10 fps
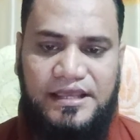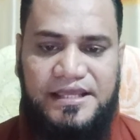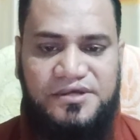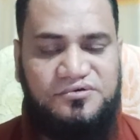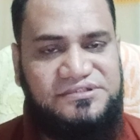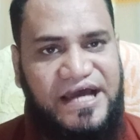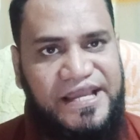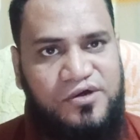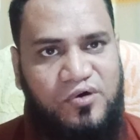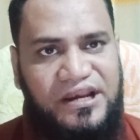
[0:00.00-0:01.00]
Use
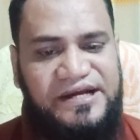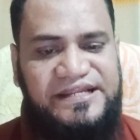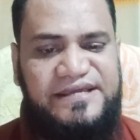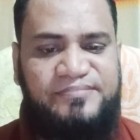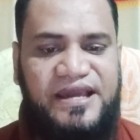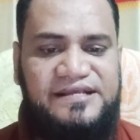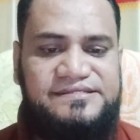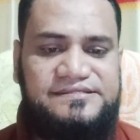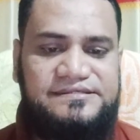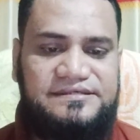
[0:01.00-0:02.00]
high quality
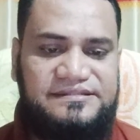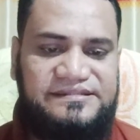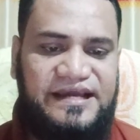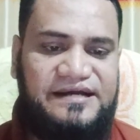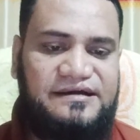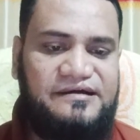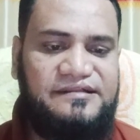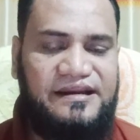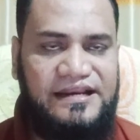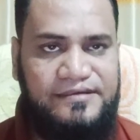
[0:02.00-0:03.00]
images that are
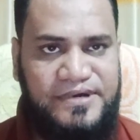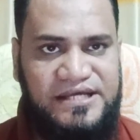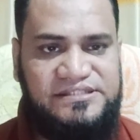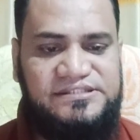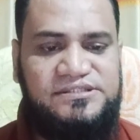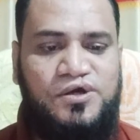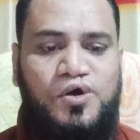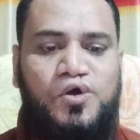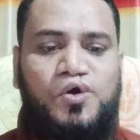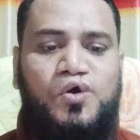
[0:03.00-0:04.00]
the relevance
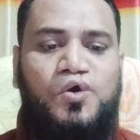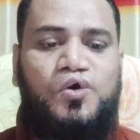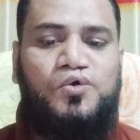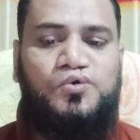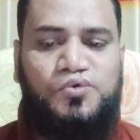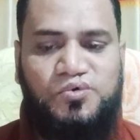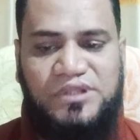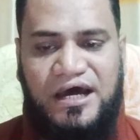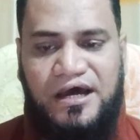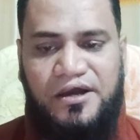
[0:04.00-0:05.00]
to
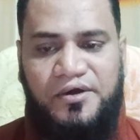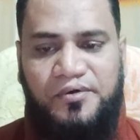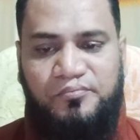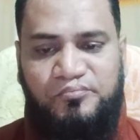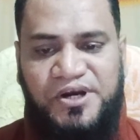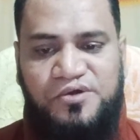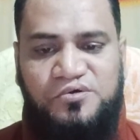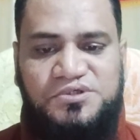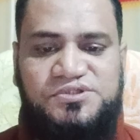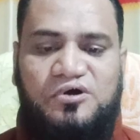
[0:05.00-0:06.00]
the
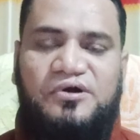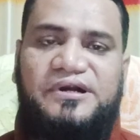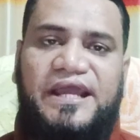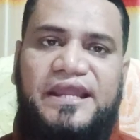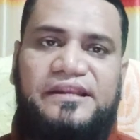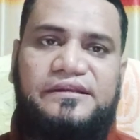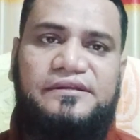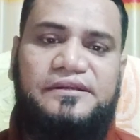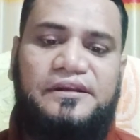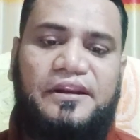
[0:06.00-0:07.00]
videos content.
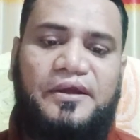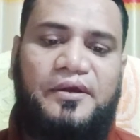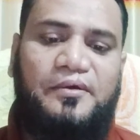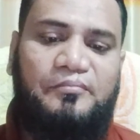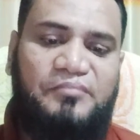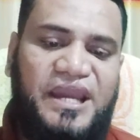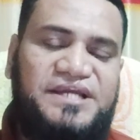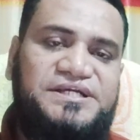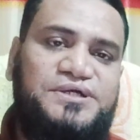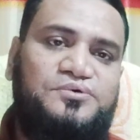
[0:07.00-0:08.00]
Make
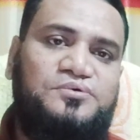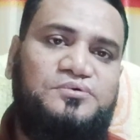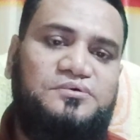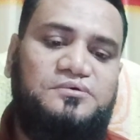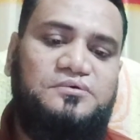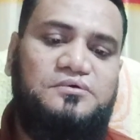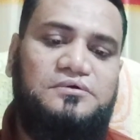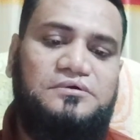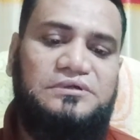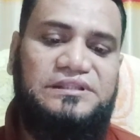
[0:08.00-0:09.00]
sure
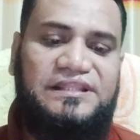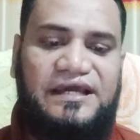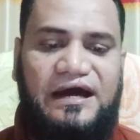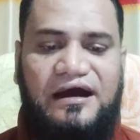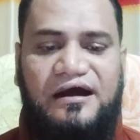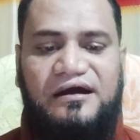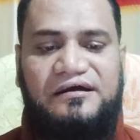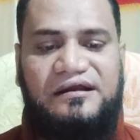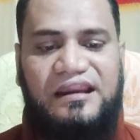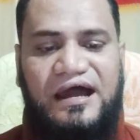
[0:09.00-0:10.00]
they
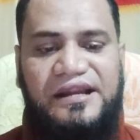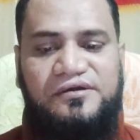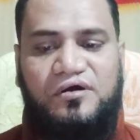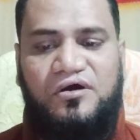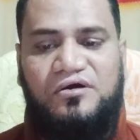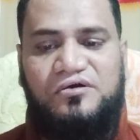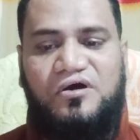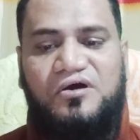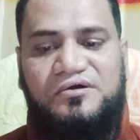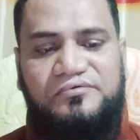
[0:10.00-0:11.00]
are client or
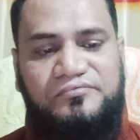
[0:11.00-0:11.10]
not